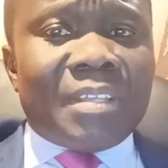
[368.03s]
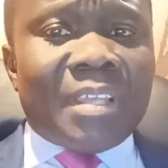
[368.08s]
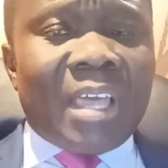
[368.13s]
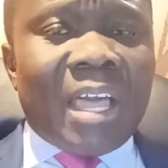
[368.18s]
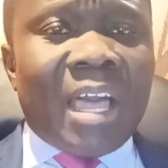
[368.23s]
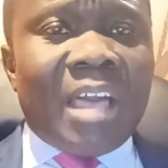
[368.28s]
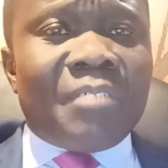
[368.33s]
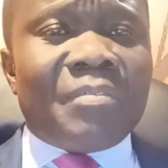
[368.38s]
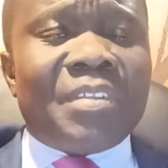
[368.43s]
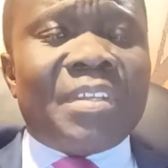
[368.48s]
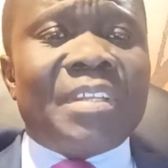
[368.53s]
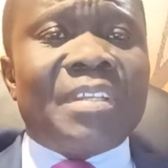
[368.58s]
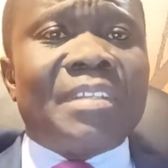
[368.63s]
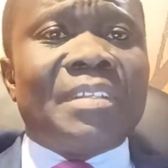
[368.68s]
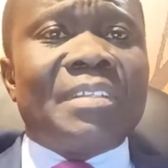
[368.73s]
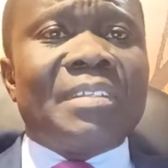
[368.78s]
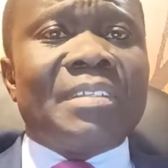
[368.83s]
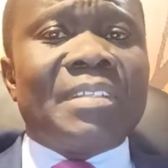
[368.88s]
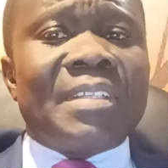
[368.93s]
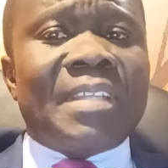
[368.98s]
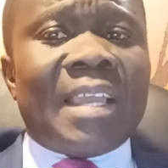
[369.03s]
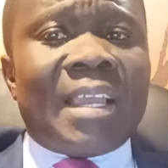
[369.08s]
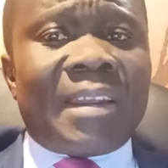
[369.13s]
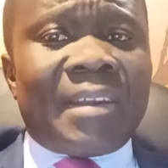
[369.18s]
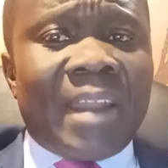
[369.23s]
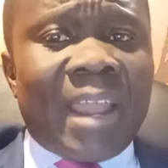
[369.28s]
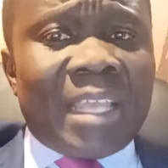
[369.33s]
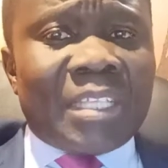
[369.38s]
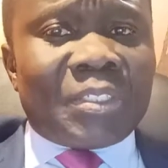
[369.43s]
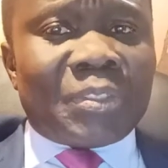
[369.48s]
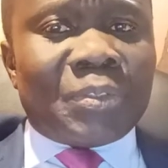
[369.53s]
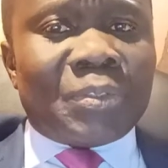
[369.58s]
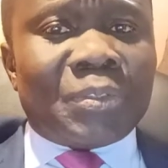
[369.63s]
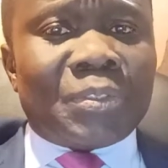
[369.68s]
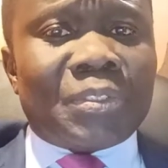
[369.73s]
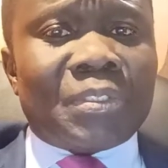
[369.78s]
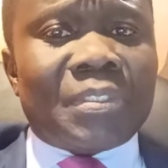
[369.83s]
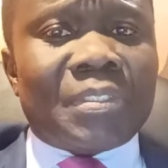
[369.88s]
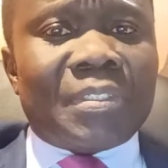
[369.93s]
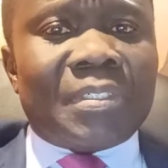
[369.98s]
having their
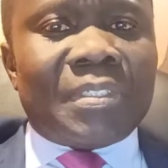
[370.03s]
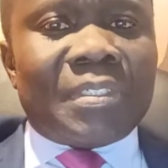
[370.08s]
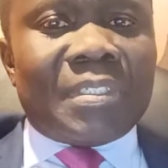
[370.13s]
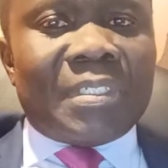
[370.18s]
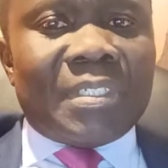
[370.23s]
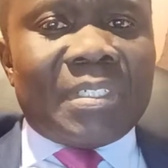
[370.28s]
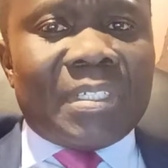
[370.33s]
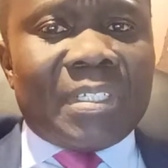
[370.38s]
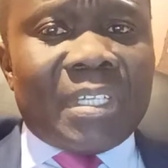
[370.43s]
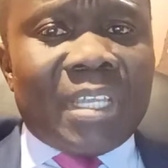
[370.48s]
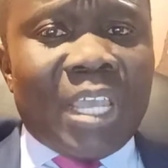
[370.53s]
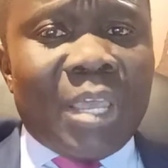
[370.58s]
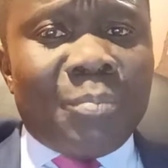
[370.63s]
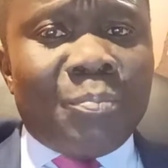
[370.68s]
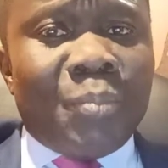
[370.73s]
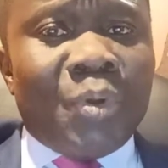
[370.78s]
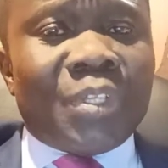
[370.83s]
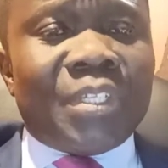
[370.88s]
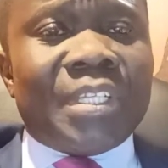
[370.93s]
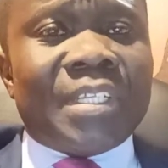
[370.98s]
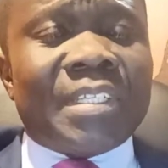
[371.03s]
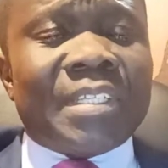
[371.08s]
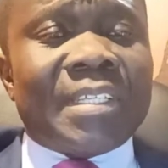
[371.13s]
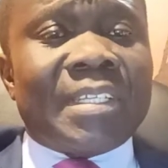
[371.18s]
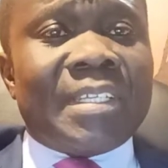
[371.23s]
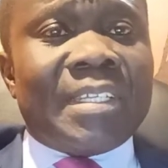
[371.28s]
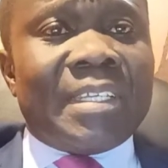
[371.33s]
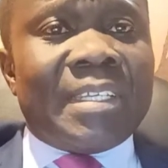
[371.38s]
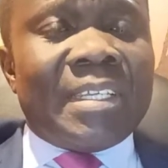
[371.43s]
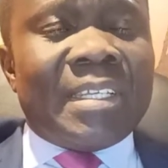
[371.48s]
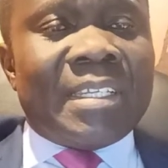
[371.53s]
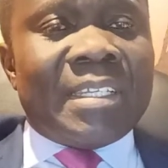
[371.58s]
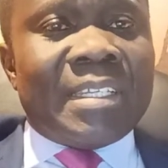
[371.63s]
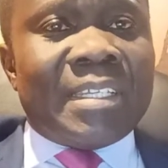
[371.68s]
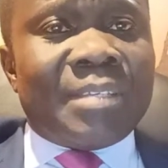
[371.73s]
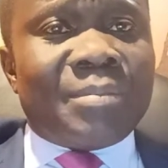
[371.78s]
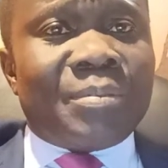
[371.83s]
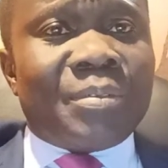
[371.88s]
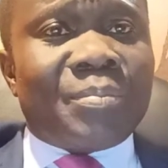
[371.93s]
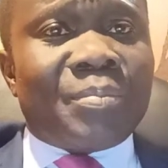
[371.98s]
grassroots embodied in
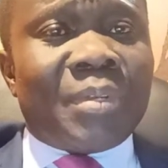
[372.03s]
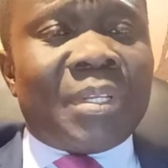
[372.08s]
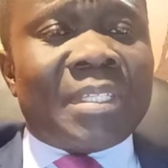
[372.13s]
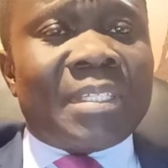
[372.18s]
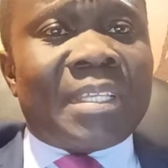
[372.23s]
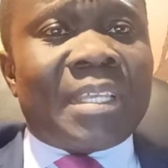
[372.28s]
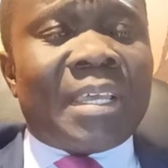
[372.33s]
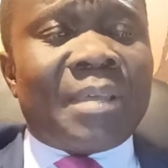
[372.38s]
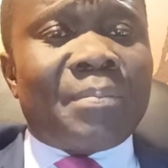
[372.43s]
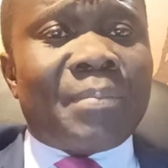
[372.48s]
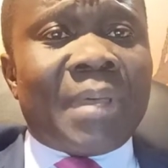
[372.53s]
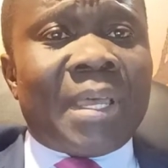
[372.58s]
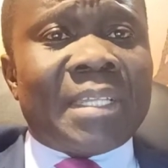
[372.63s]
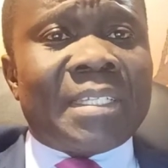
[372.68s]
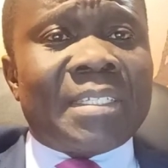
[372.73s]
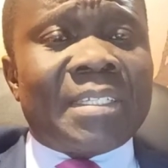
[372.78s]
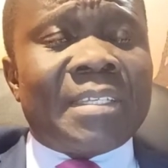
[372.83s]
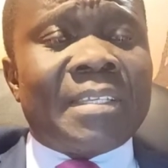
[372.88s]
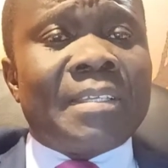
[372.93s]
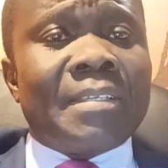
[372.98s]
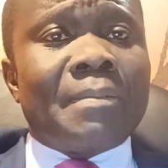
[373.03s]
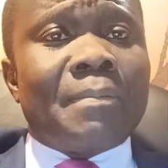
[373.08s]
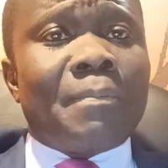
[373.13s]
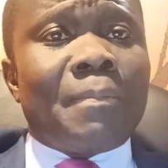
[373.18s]
the political party,